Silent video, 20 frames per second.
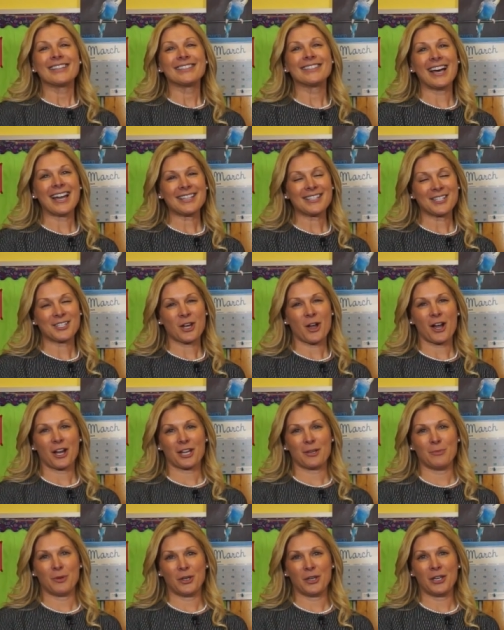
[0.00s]
Let's Talk
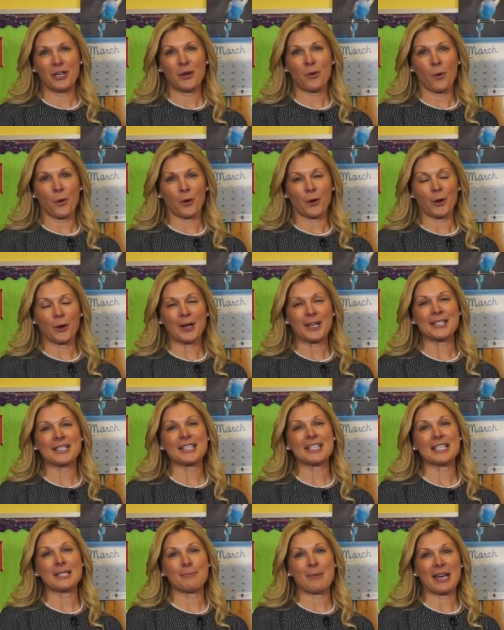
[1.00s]
Community Corner is
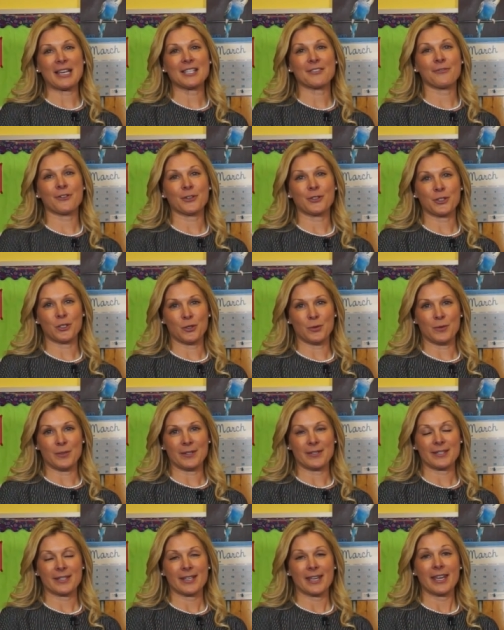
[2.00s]
a space for
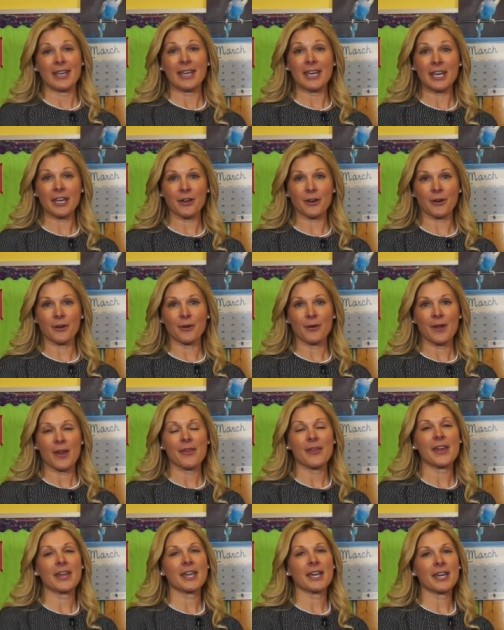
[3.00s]
students. Here,
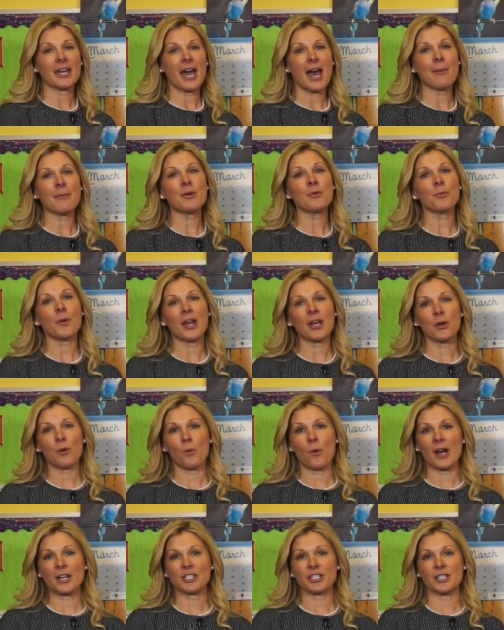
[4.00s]
they can come and write
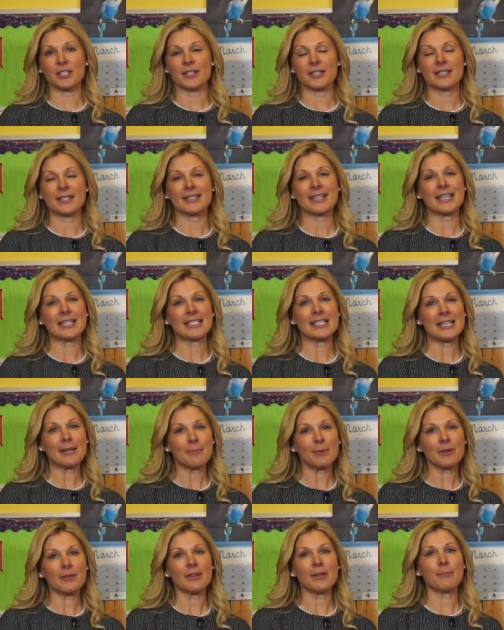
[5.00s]
questions that
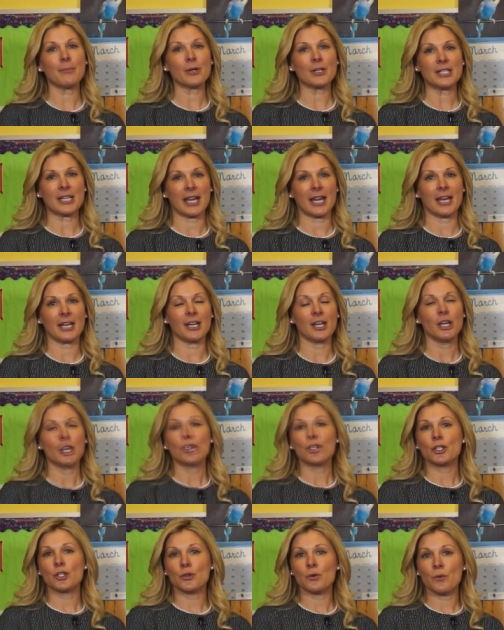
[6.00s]
typically pertain
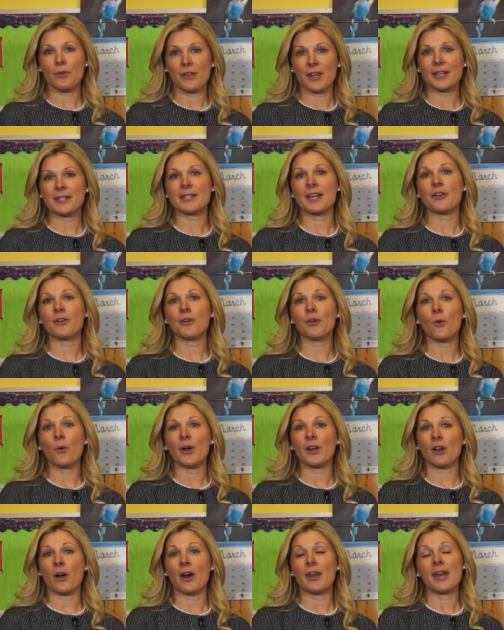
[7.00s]
to things that are
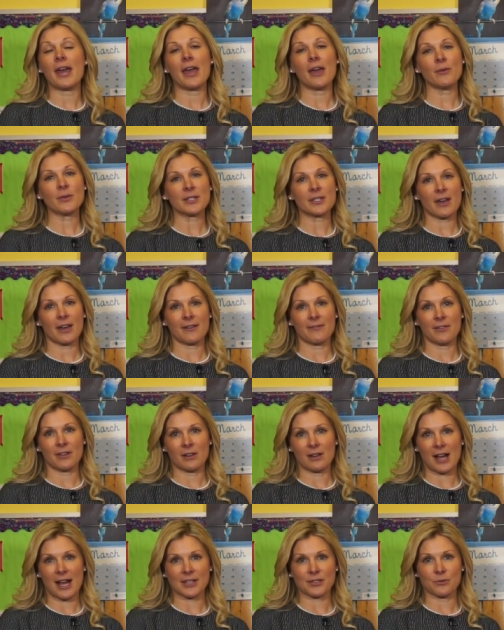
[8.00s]
going on outside of the
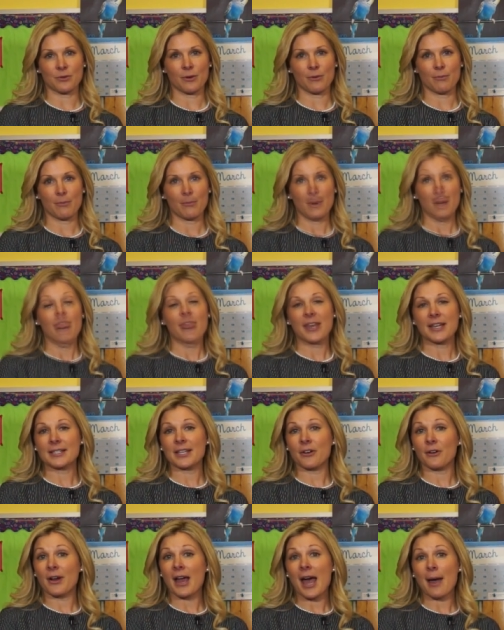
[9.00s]
classroom, things
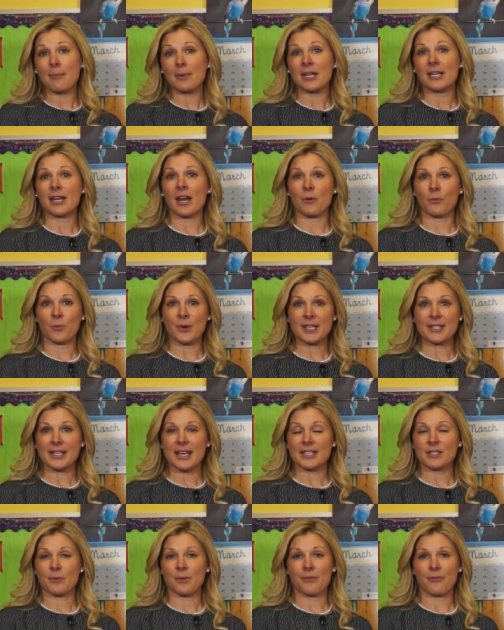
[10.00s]
that are happening at
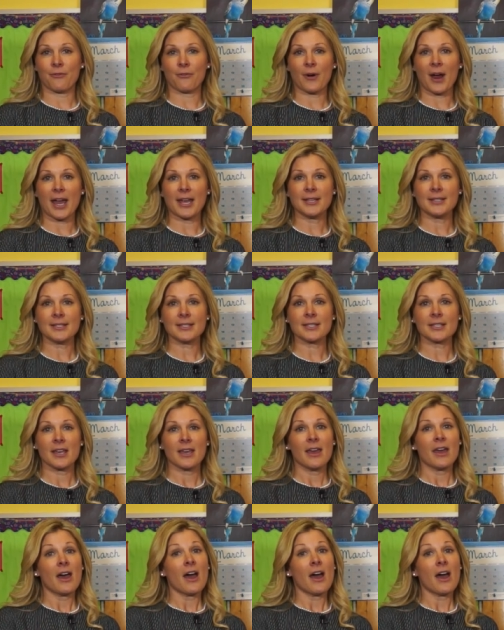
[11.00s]
recess with friends.